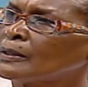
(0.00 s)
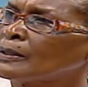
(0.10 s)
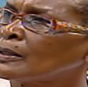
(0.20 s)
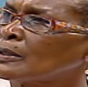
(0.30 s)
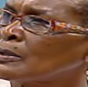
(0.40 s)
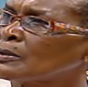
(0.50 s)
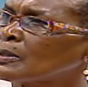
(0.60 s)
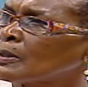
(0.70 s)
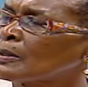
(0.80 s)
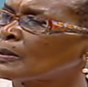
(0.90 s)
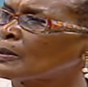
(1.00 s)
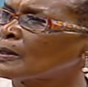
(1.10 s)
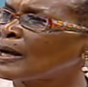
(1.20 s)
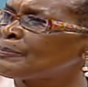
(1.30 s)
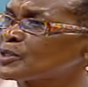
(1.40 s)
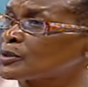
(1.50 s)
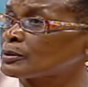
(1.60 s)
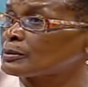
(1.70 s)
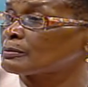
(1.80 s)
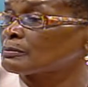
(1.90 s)
you know,
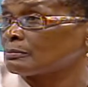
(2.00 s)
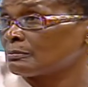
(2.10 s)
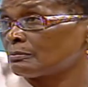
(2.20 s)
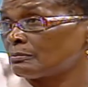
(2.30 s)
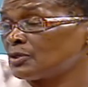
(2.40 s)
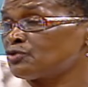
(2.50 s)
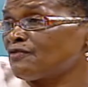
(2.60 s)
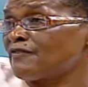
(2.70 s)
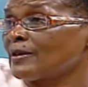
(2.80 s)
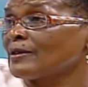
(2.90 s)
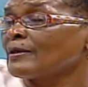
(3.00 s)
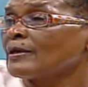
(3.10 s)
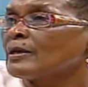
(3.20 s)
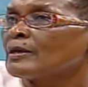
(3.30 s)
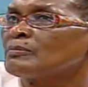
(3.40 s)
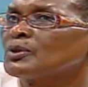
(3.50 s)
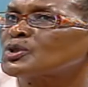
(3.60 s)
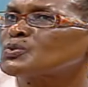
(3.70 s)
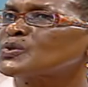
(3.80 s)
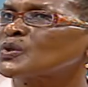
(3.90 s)
capital driven,
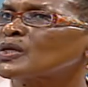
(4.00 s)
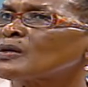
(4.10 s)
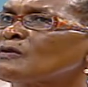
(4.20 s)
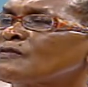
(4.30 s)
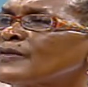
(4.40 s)
because we're talking of